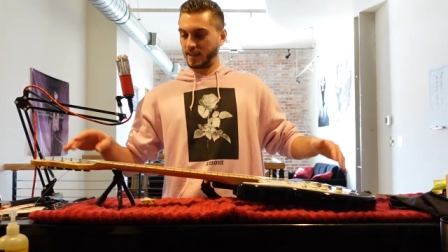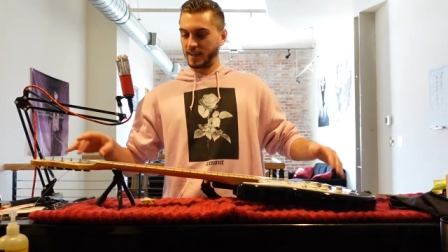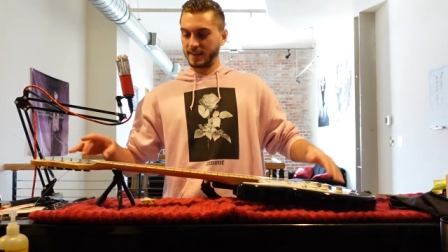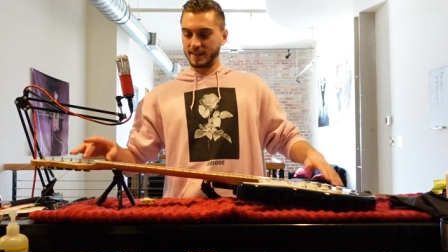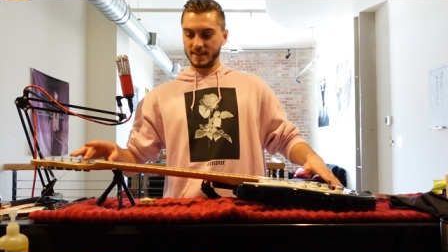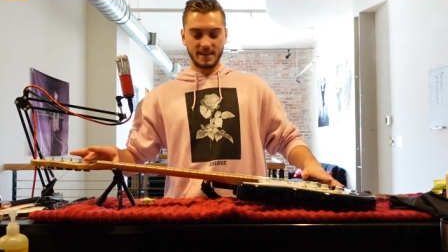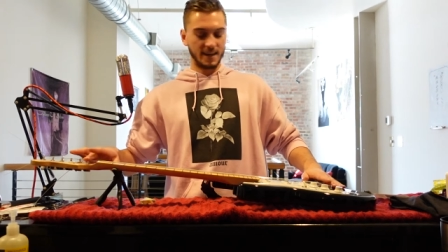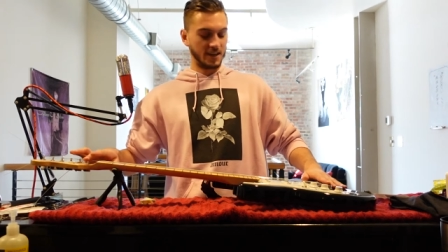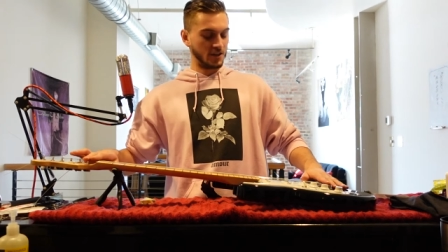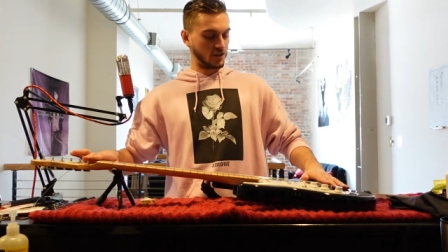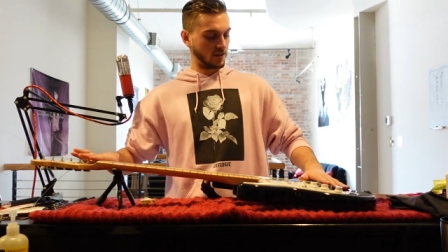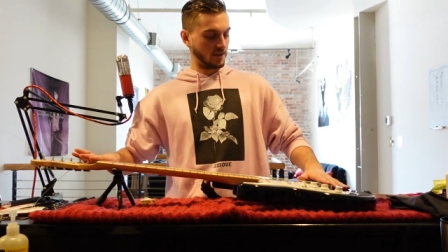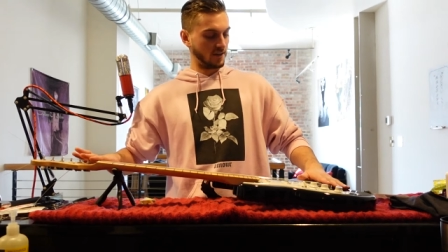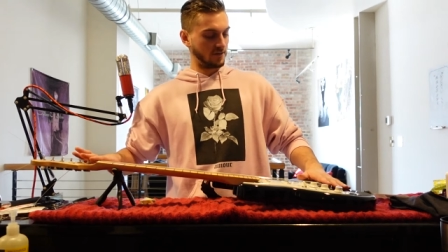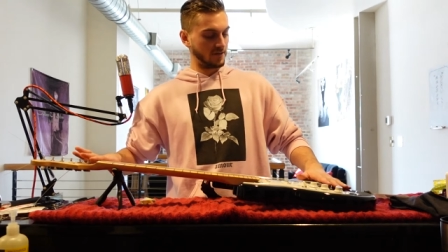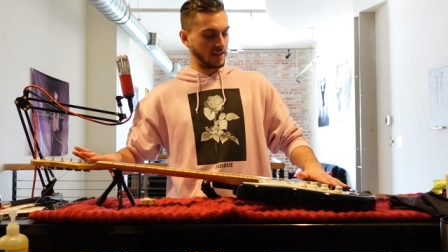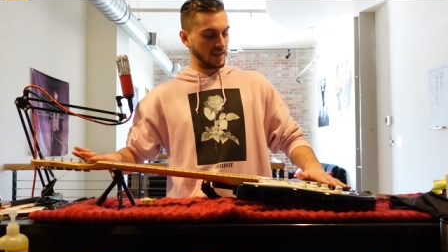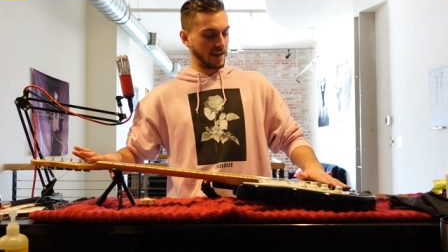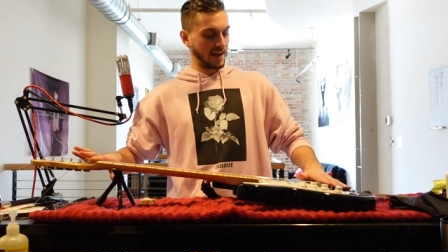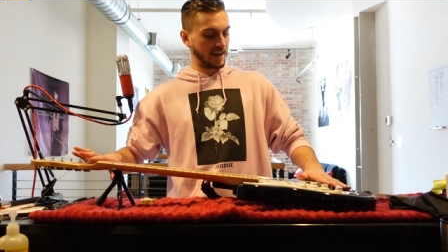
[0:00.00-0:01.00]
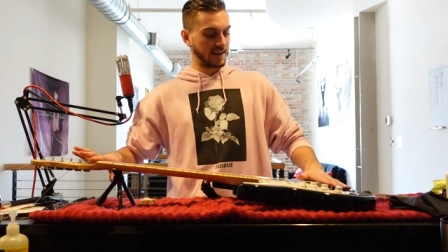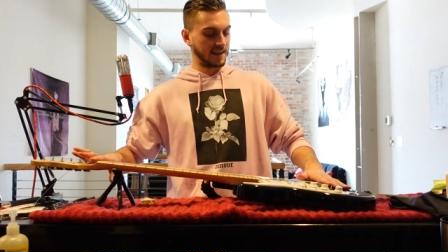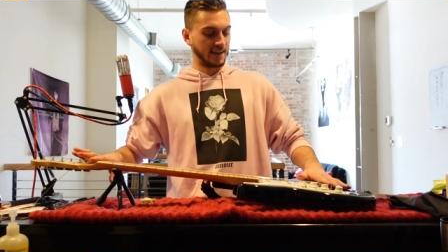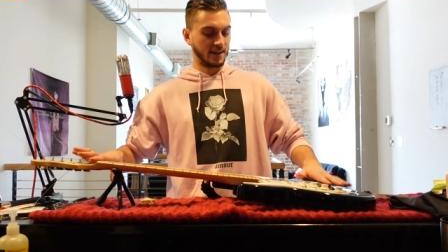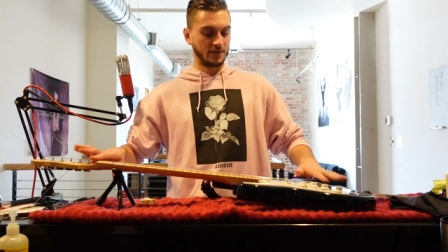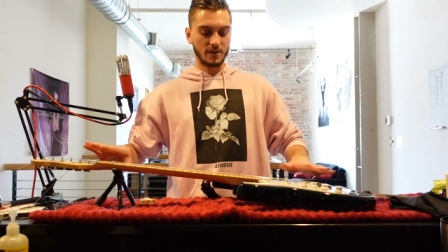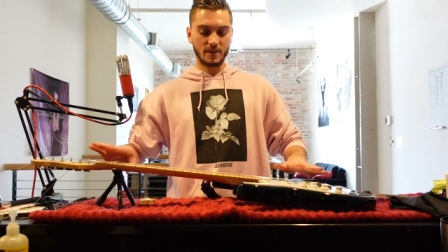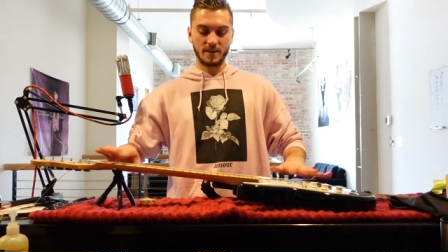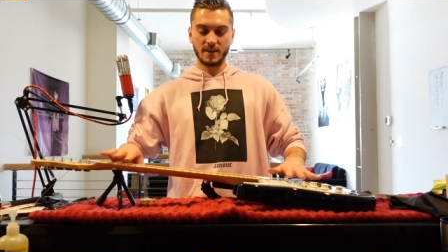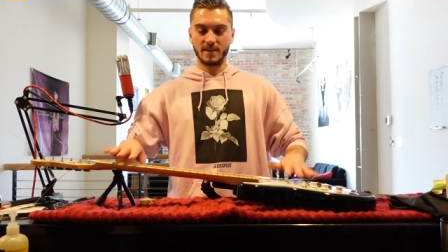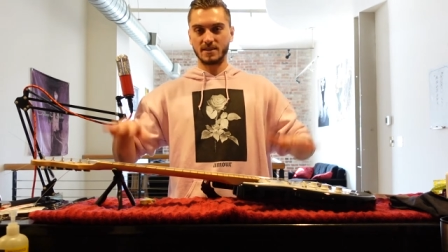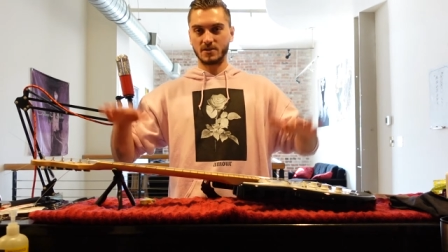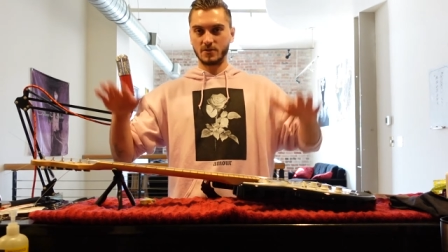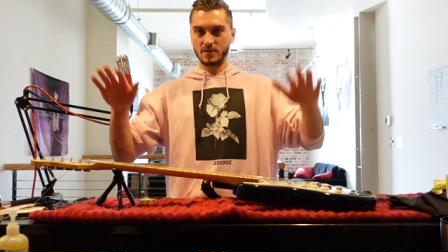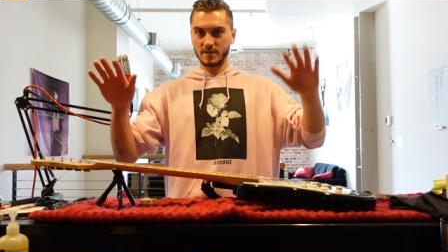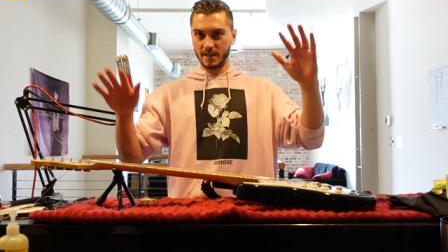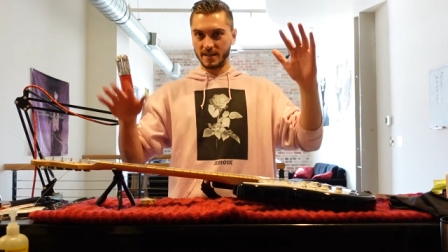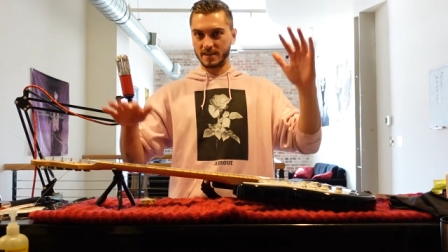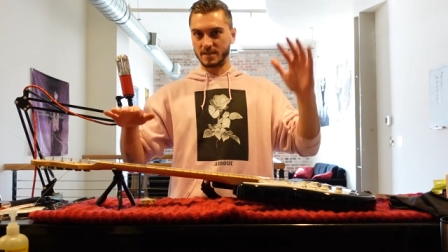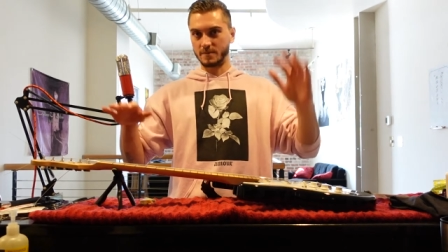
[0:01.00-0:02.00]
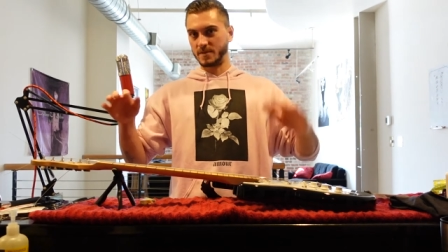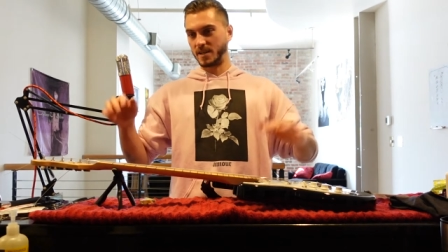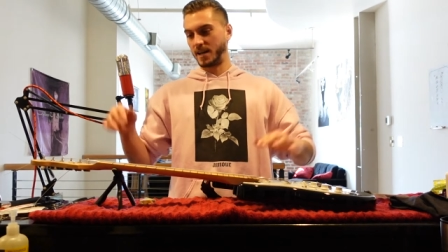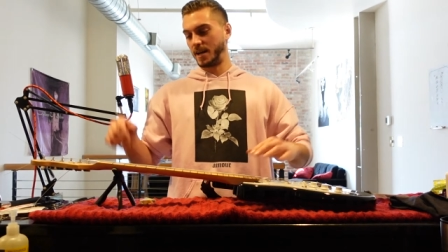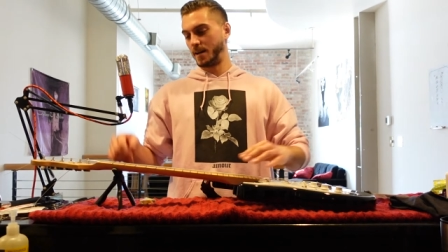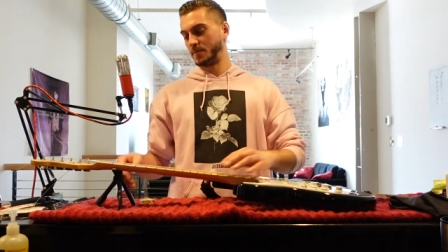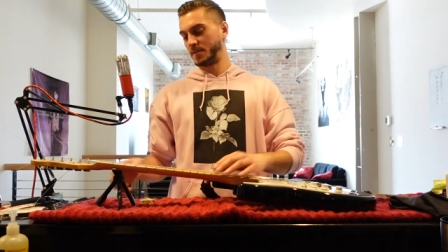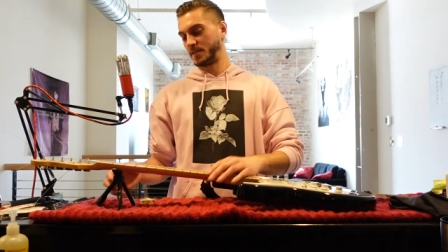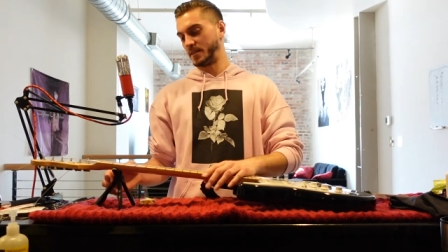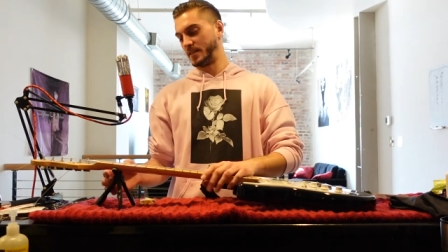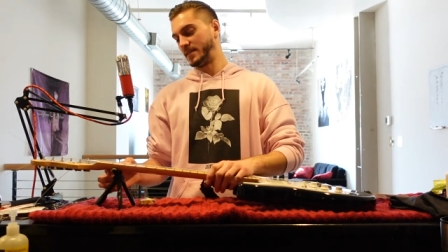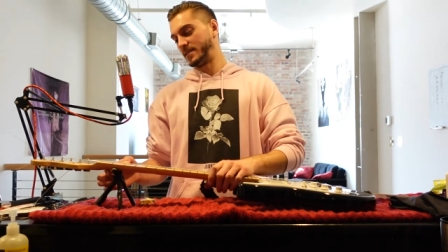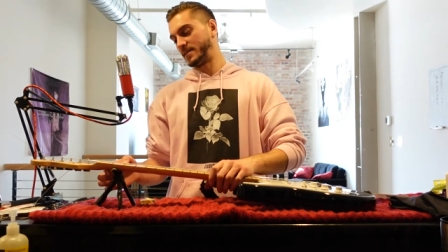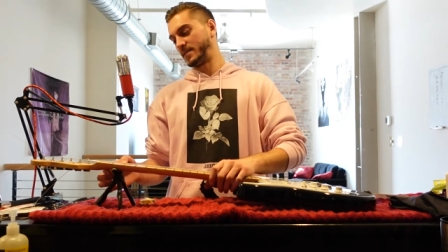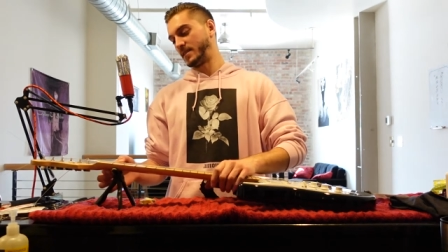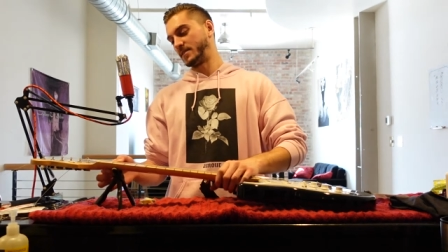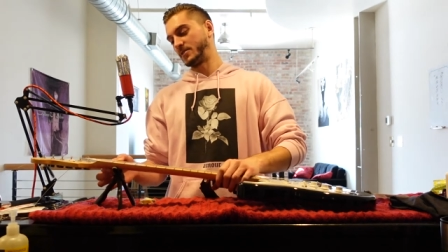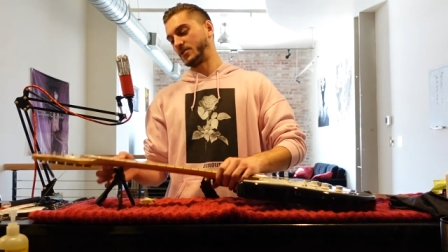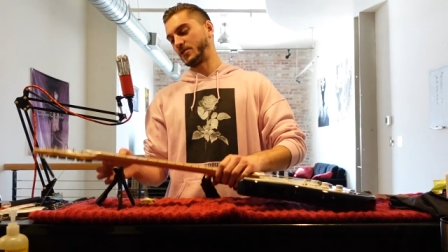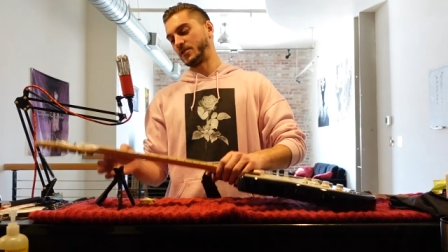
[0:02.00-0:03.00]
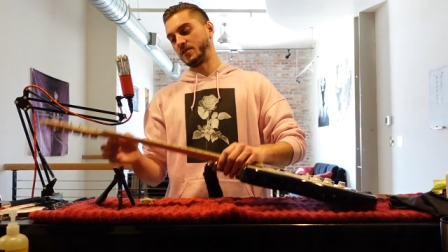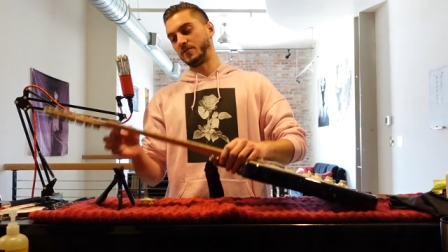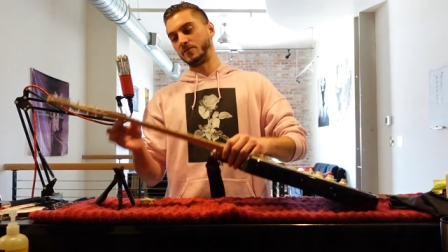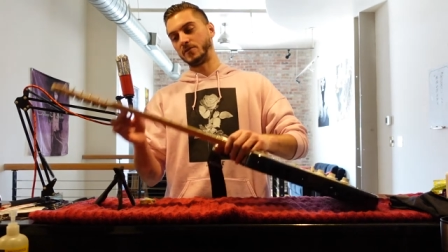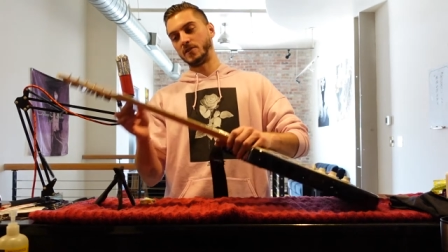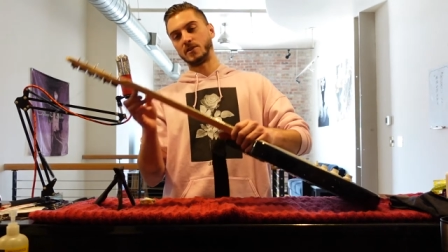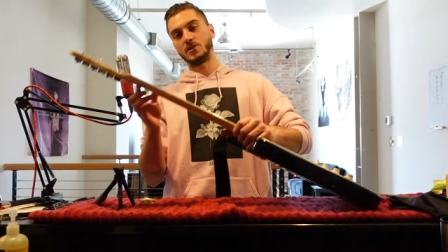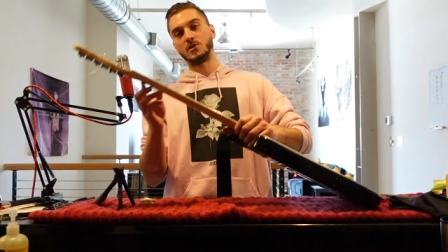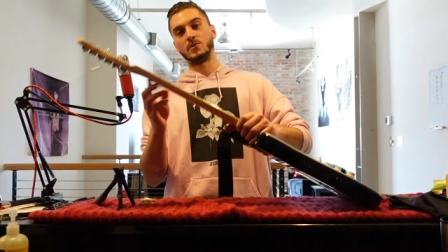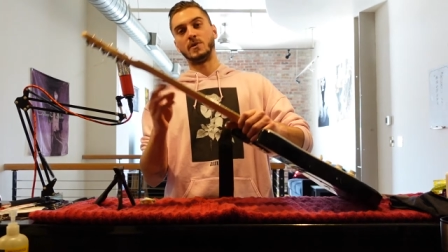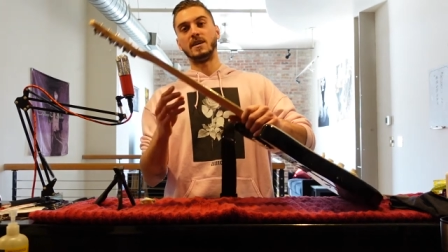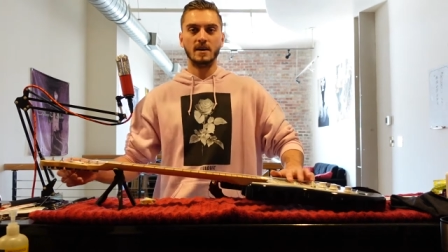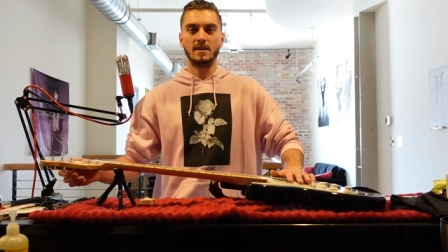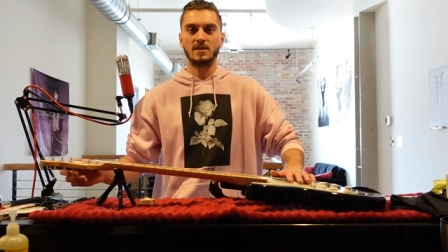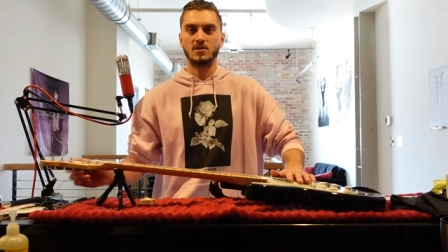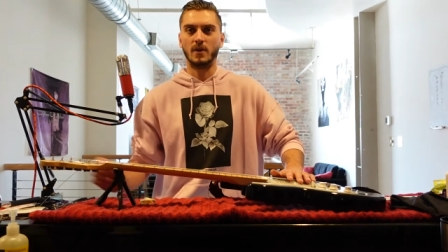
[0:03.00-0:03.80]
like the tension of the neck and everything. So it takes some time and these things are gonna fluctuate.